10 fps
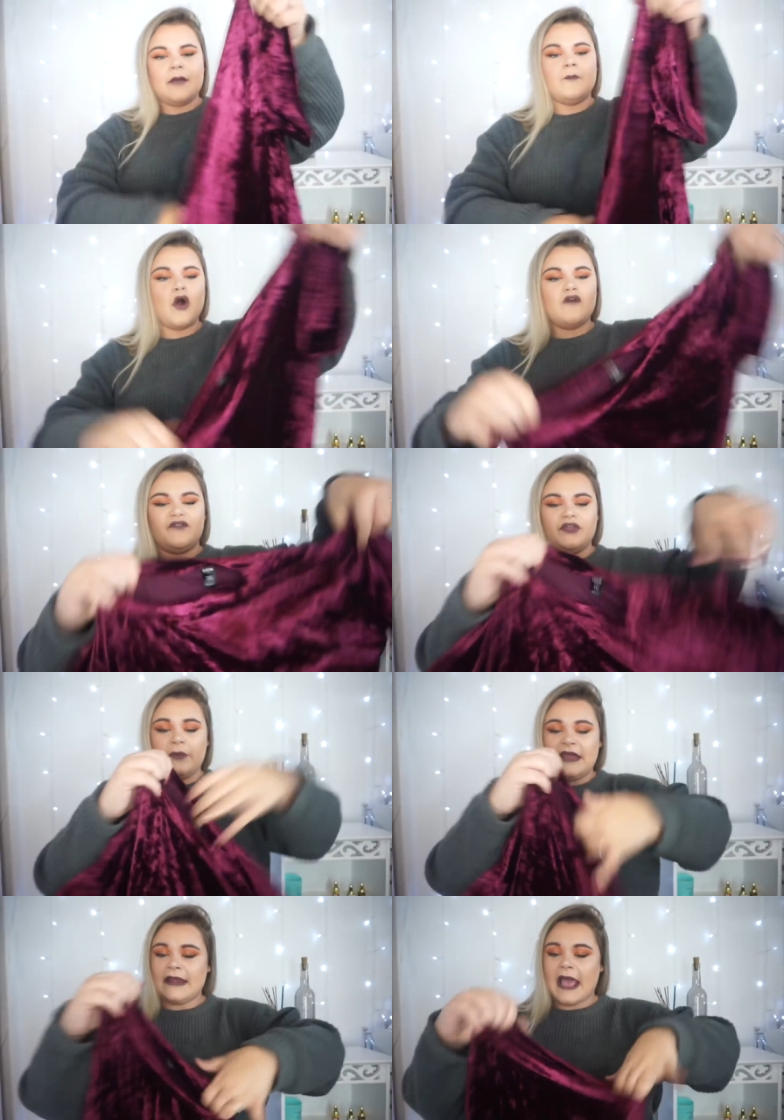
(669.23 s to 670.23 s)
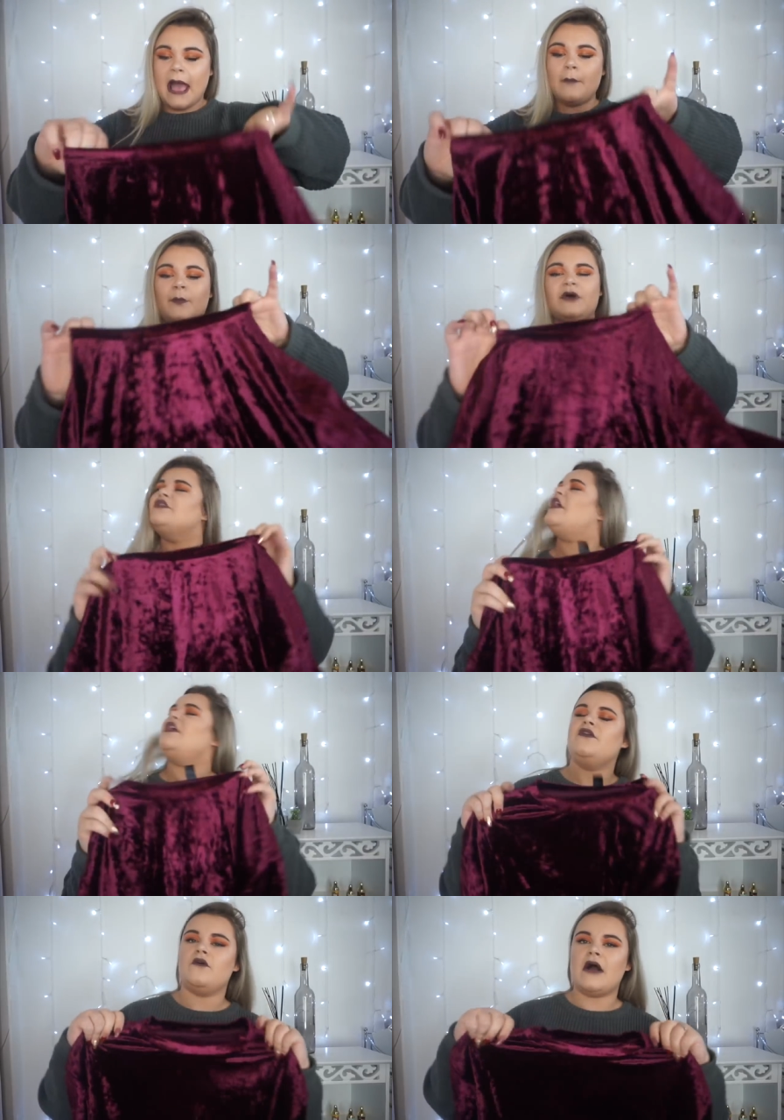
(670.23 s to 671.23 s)
more for the winter, but
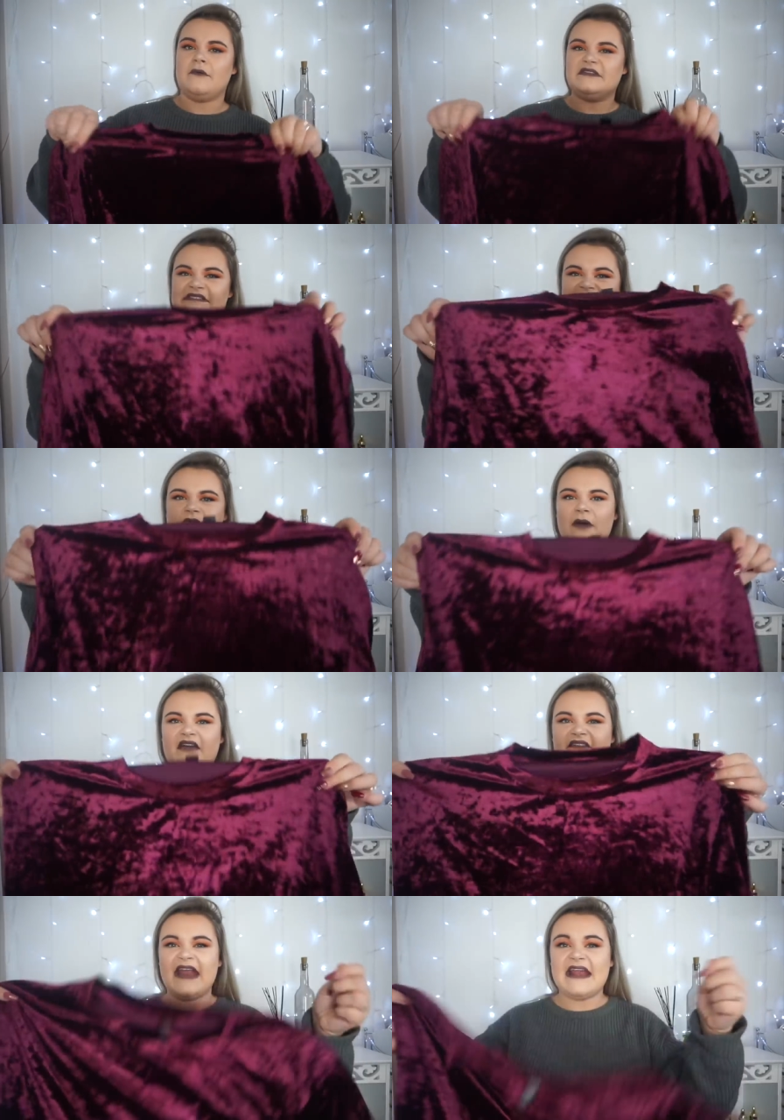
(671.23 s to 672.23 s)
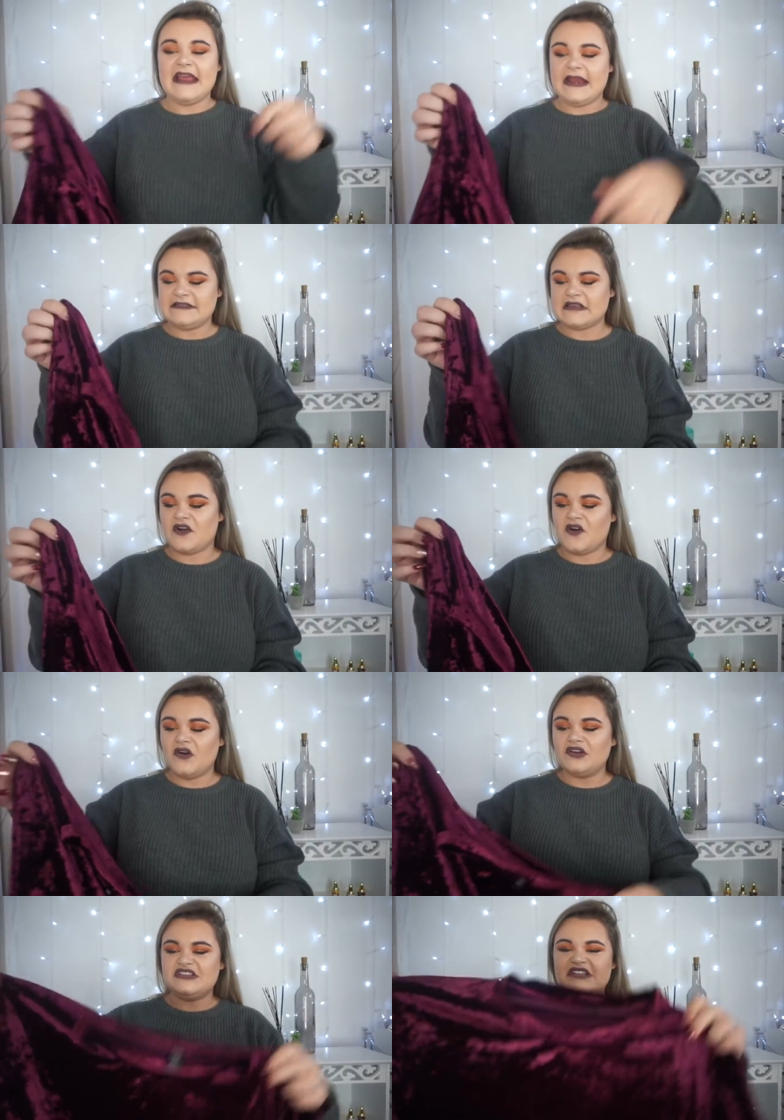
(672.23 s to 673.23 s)
you know, I will still wear it, and it is a
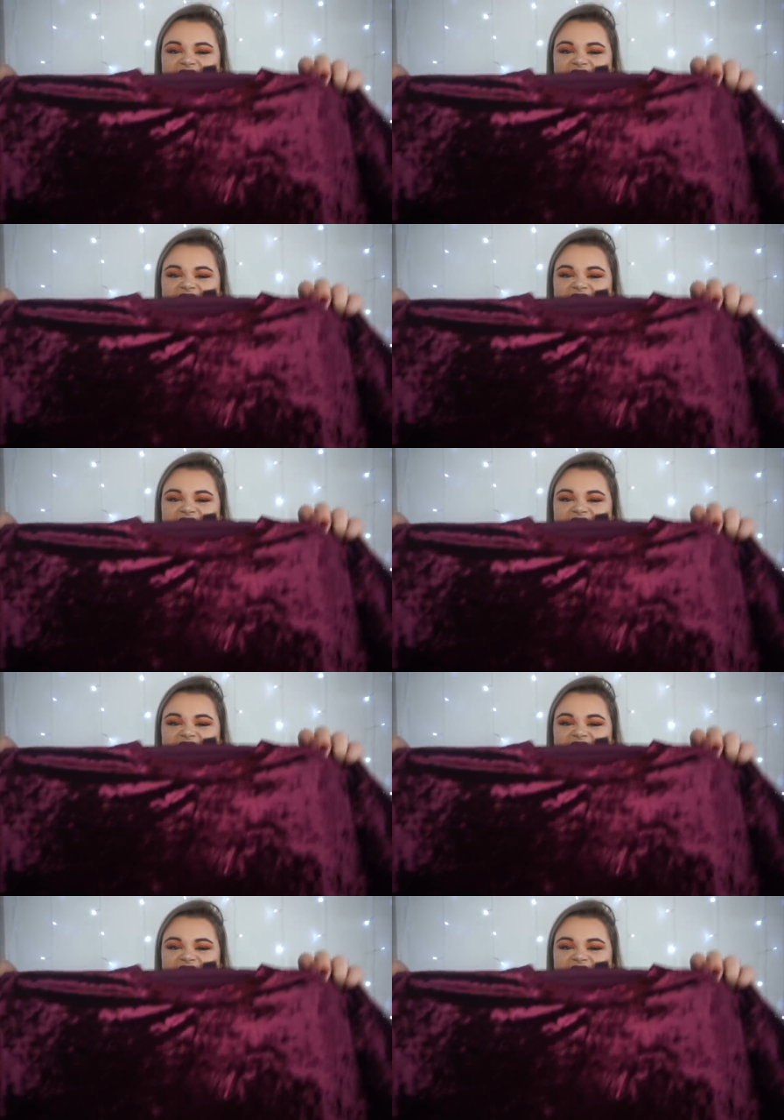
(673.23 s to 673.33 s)
gorgeous